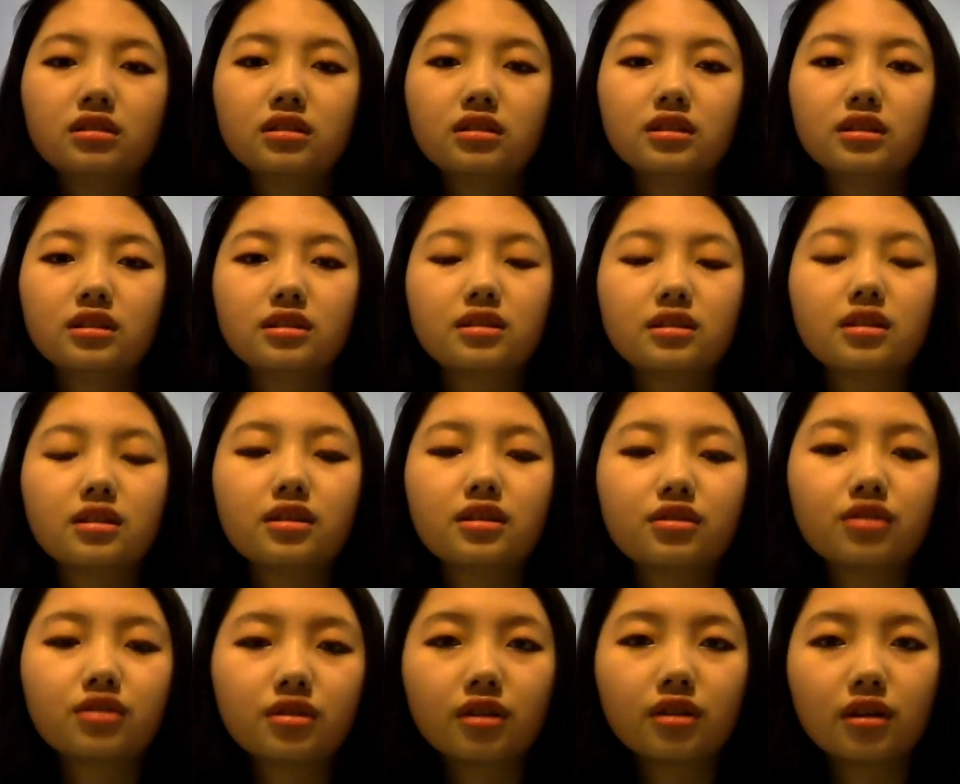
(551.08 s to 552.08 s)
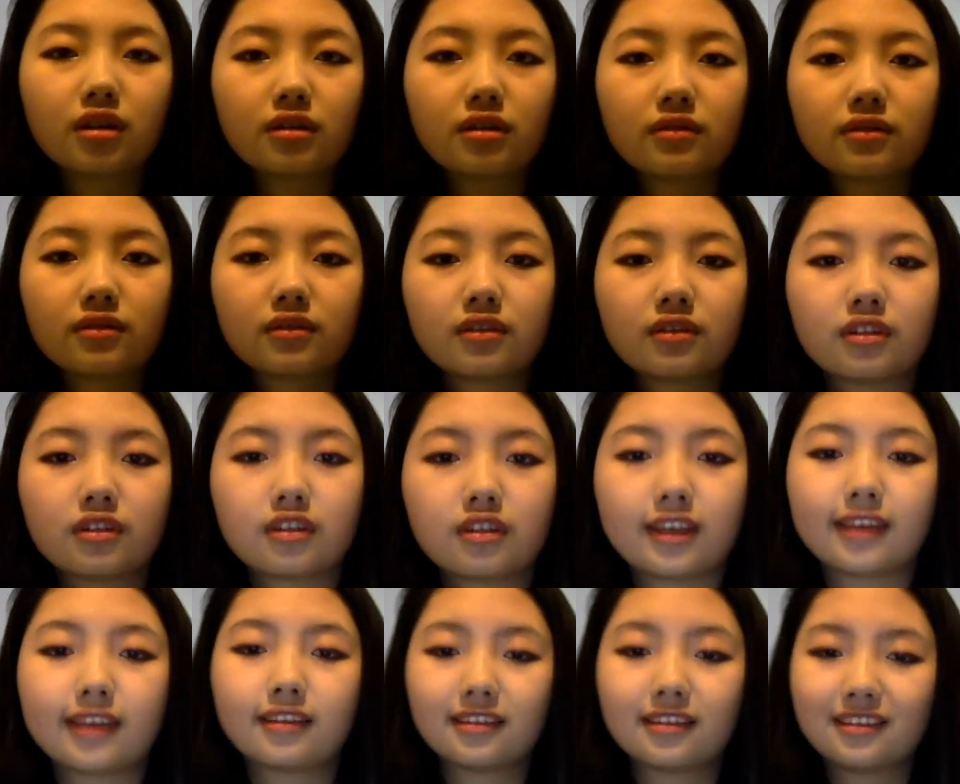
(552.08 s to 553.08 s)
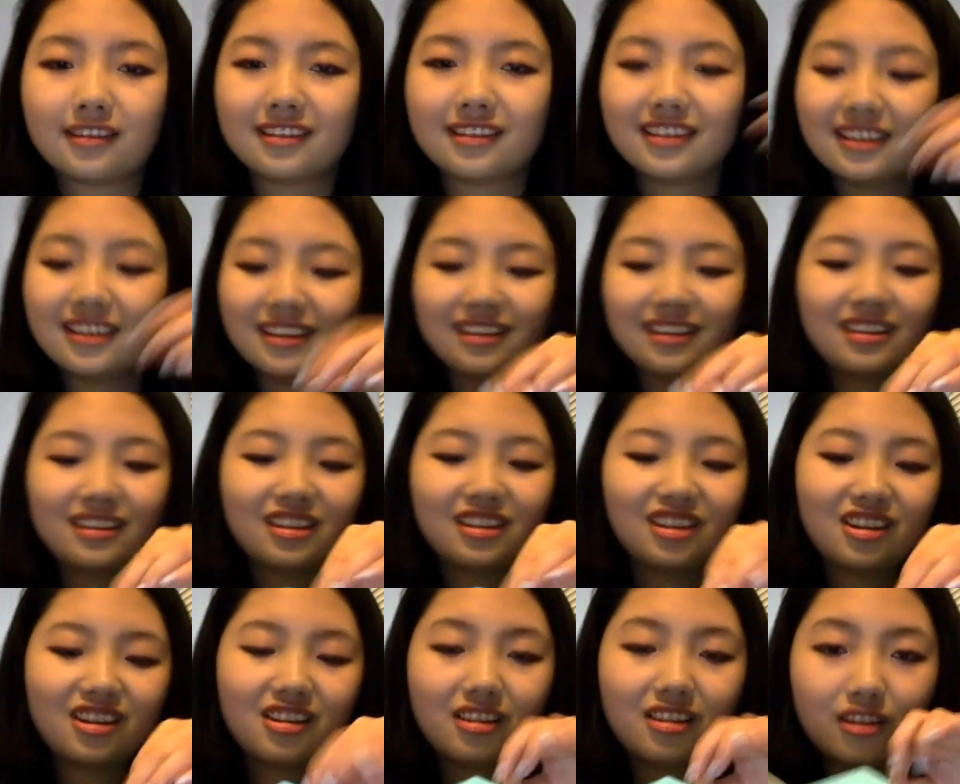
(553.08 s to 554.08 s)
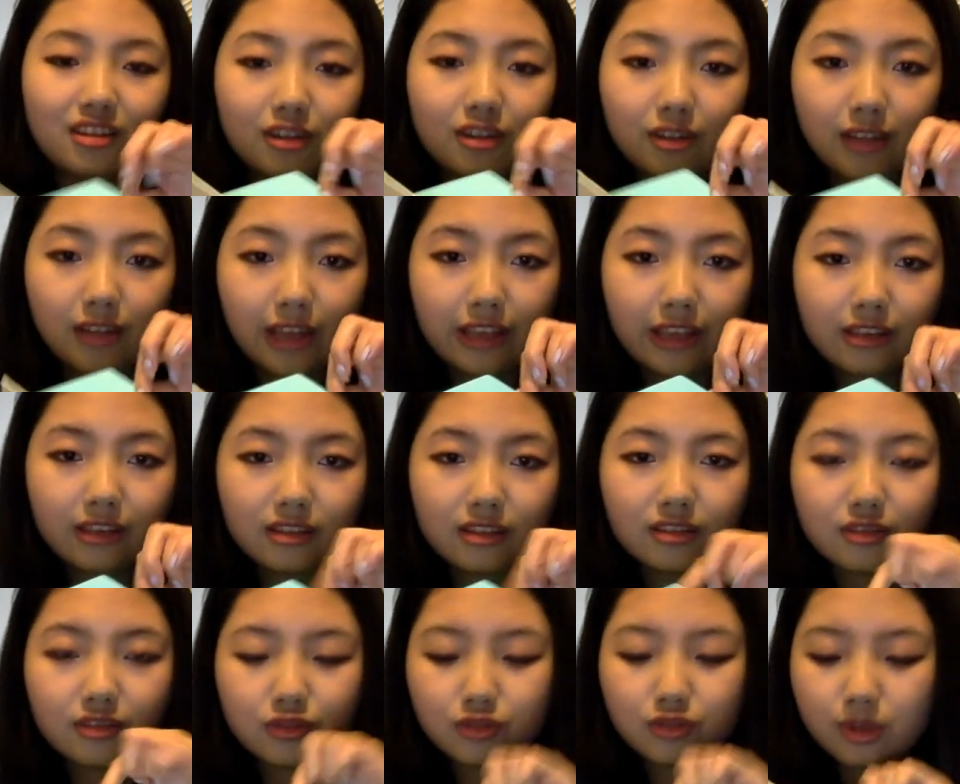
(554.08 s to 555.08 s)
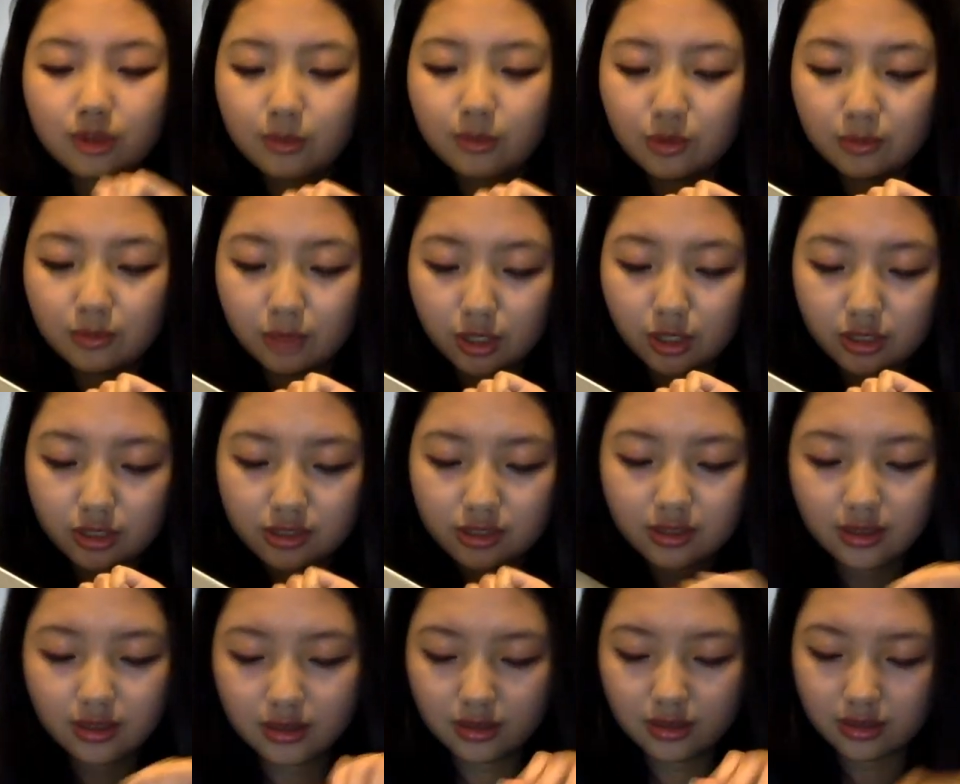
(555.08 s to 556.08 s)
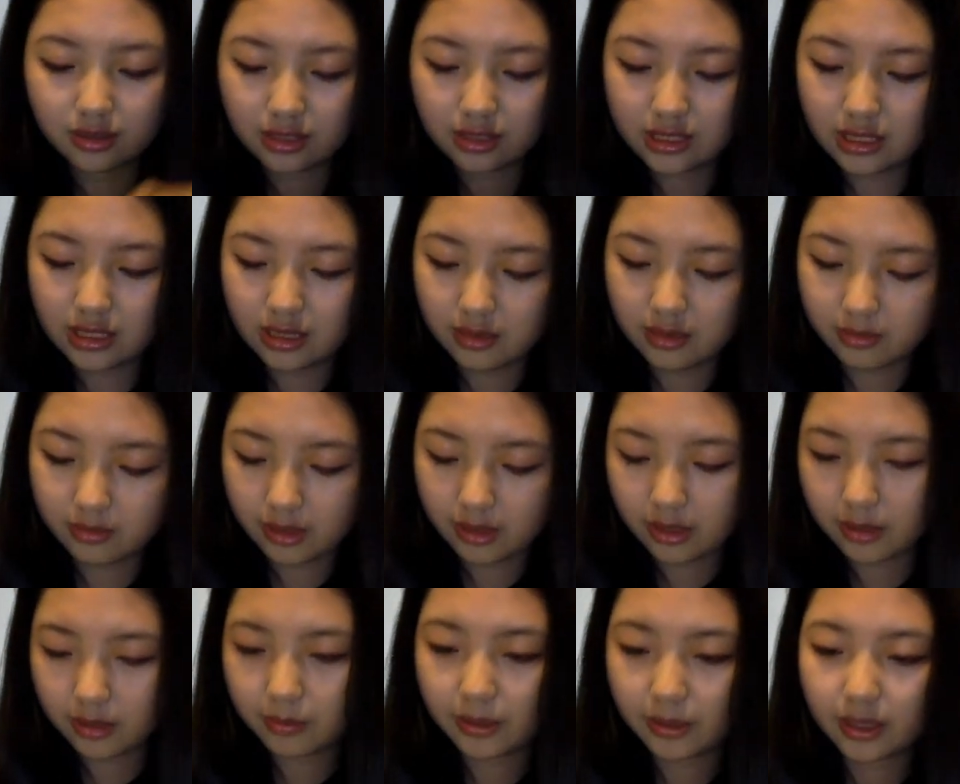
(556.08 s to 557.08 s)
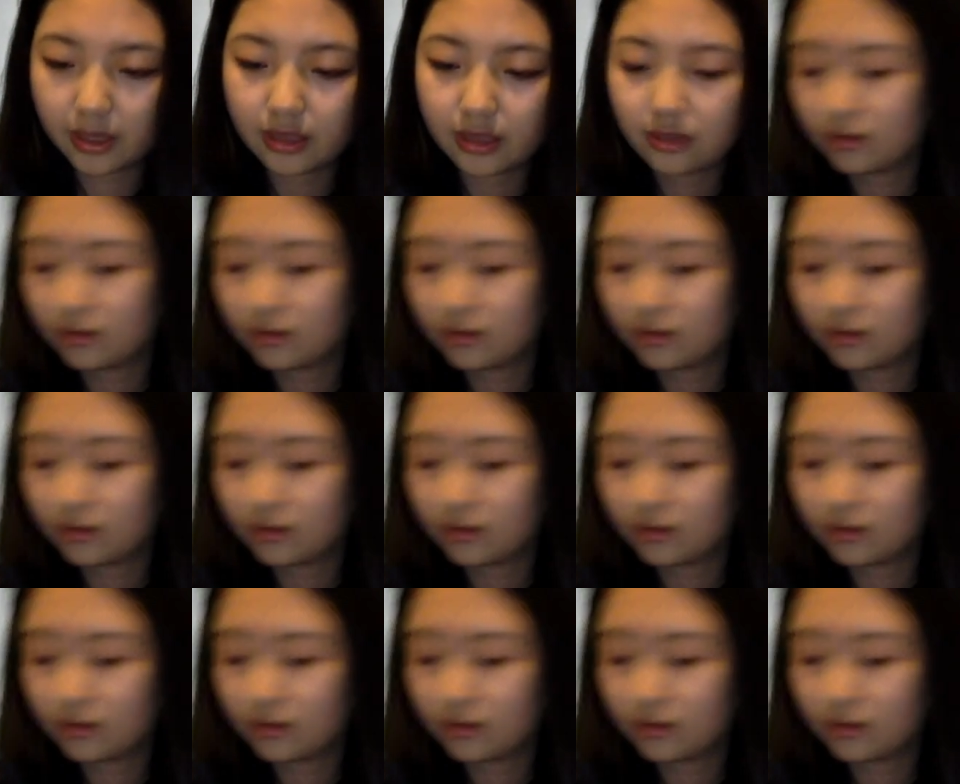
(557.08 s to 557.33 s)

Did it turn off? Okay. There are little, like, crumbled marks on the CD player, but